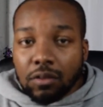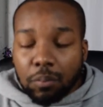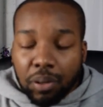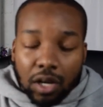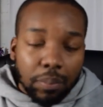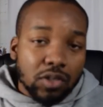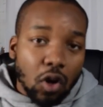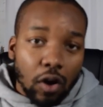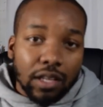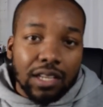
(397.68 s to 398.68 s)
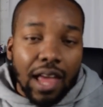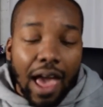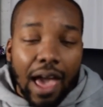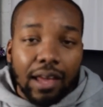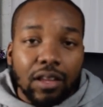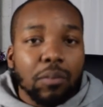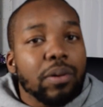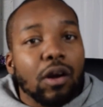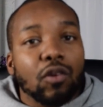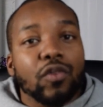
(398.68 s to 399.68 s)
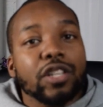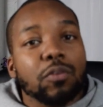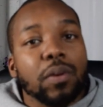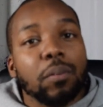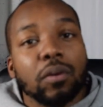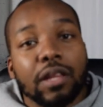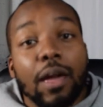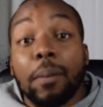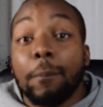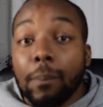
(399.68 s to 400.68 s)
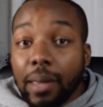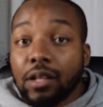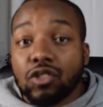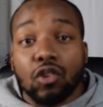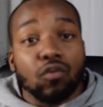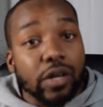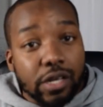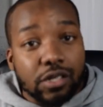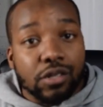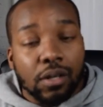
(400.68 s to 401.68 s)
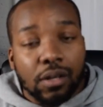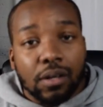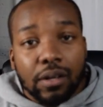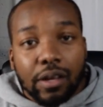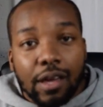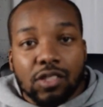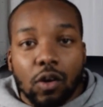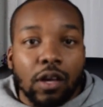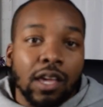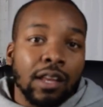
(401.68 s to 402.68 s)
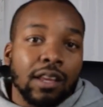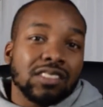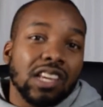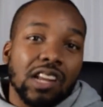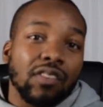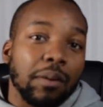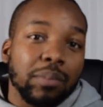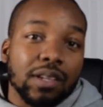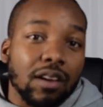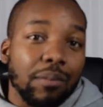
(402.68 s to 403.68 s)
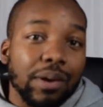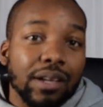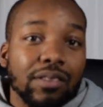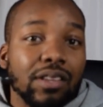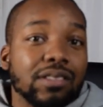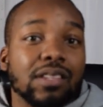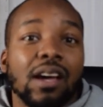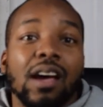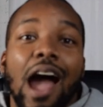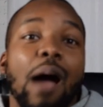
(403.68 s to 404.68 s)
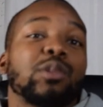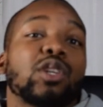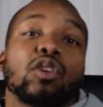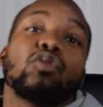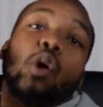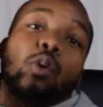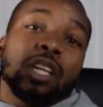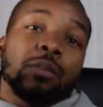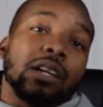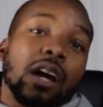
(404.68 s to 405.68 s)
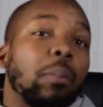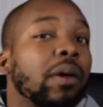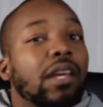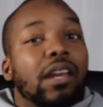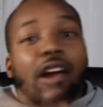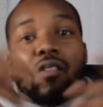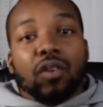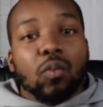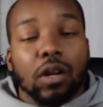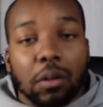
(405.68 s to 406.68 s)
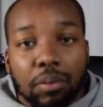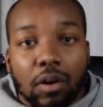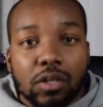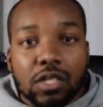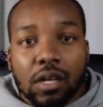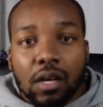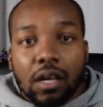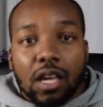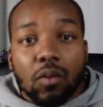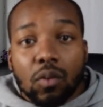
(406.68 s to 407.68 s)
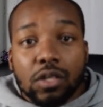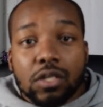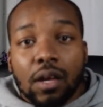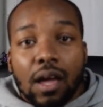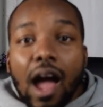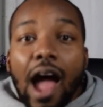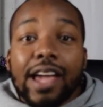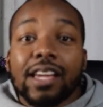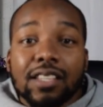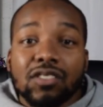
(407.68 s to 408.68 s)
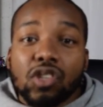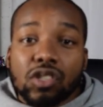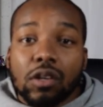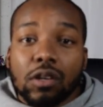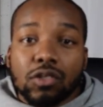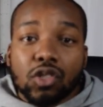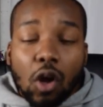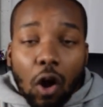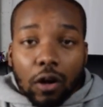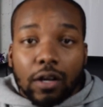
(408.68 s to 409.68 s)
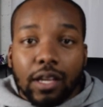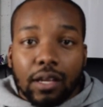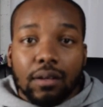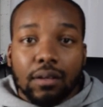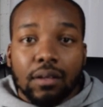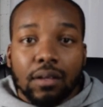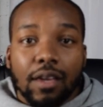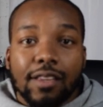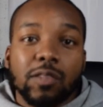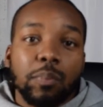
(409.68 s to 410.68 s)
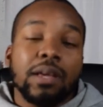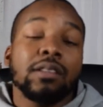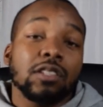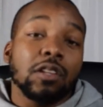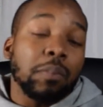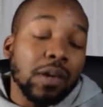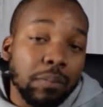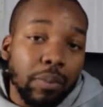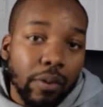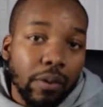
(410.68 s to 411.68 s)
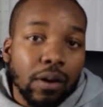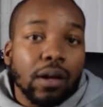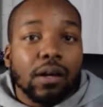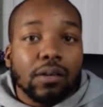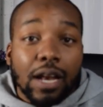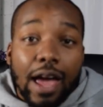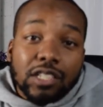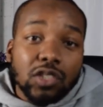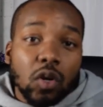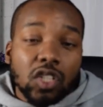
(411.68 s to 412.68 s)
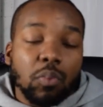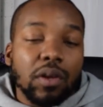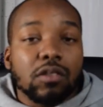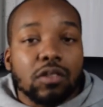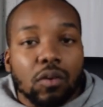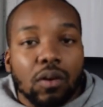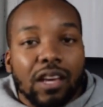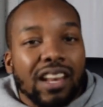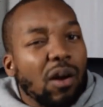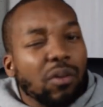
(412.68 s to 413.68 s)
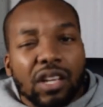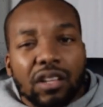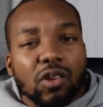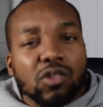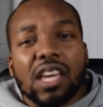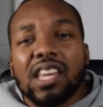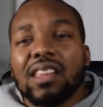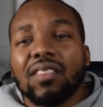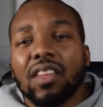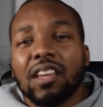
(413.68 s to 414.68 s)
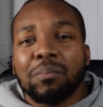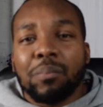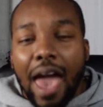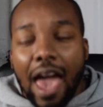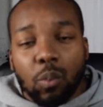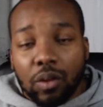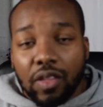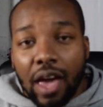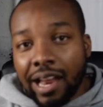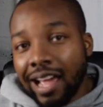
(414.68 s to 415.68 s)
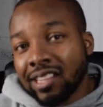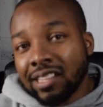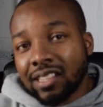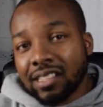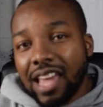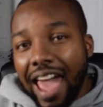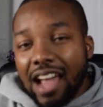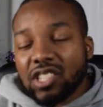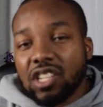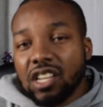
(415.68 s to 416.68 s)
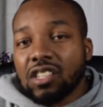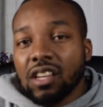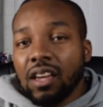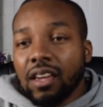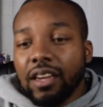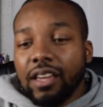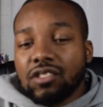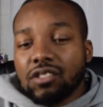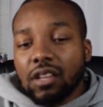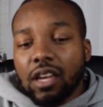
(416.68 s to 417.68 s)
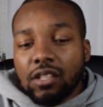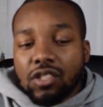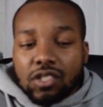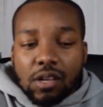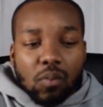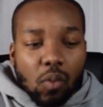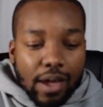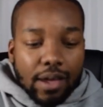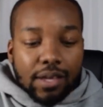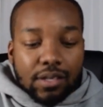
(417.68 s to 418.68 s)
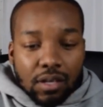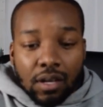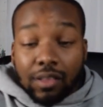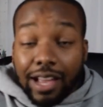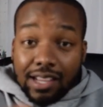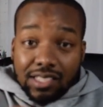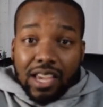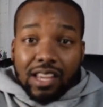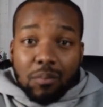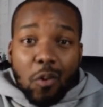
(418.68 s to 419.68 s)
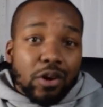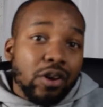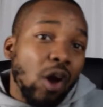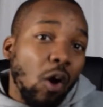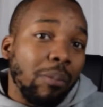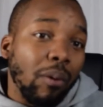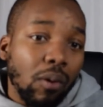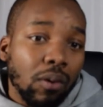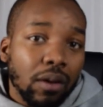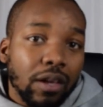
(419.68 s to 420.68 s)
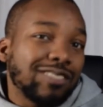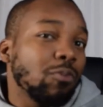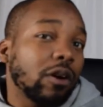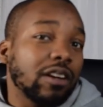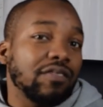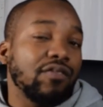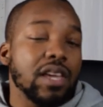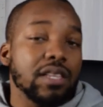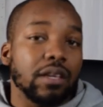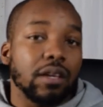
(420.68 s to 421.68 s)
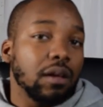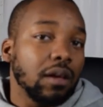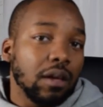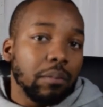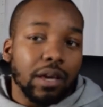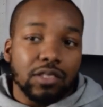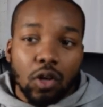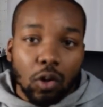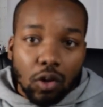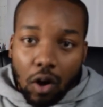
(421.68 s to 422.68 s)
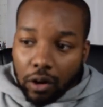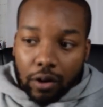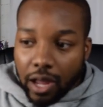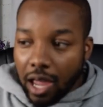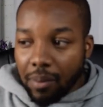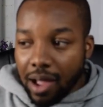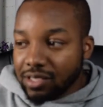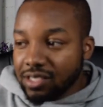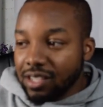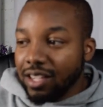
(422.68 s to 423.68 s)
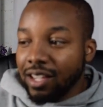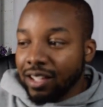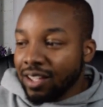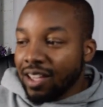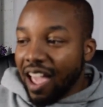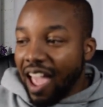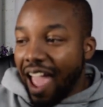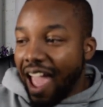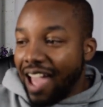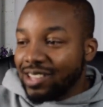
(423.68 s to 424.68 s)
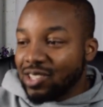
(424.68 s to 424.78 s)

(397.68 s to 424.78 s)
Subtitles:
put up a targeted ad, and be able to reach the people that they meant to reach. Okay, so again, instead of it becoming this, I'm just going to throw something up and hit everyone approach, it was, I can just target and speak to the people that I actually want to speak to. And I don't think there's anything bad with that. I think that actually it's in some ways, like I said, more noble. It's more convenient because no longer am I seeing ads